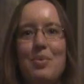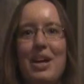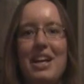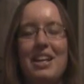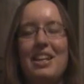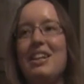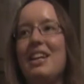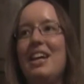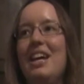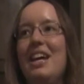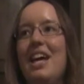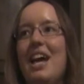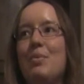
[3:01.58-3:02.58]
when
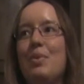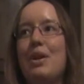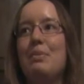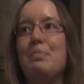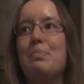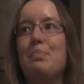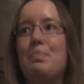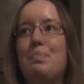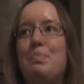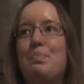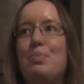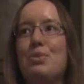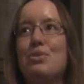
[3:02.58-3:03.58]

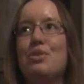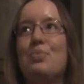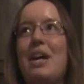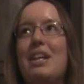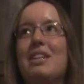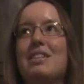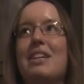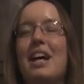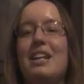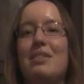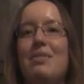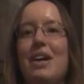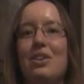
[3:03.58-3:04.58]
Bruce Wayne is
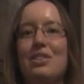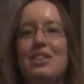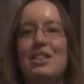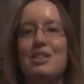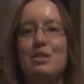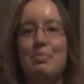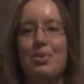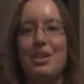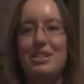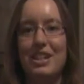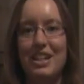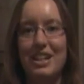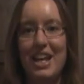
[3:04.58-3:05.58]
kind of held in this
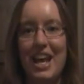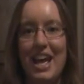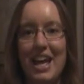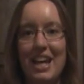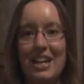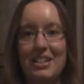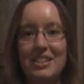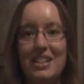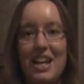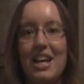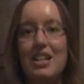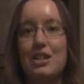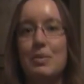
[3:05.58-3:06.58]
prison, and
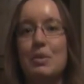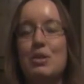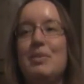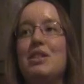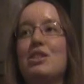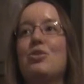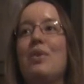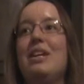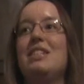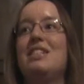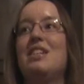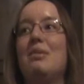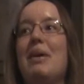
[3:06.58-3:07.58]
there's supposed to be this great
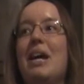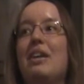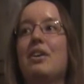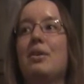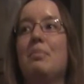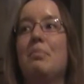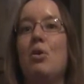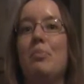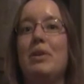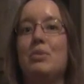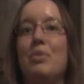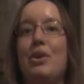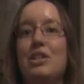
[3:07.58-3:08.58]
cinematic
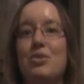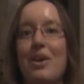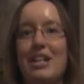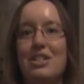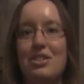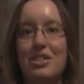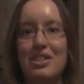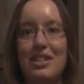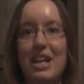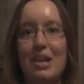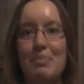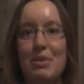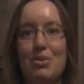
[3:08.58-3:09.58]
moment where he tries to
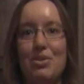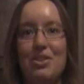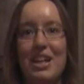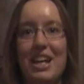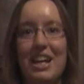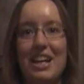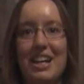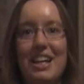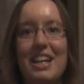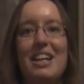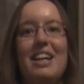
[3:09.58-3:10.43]
escape, you think,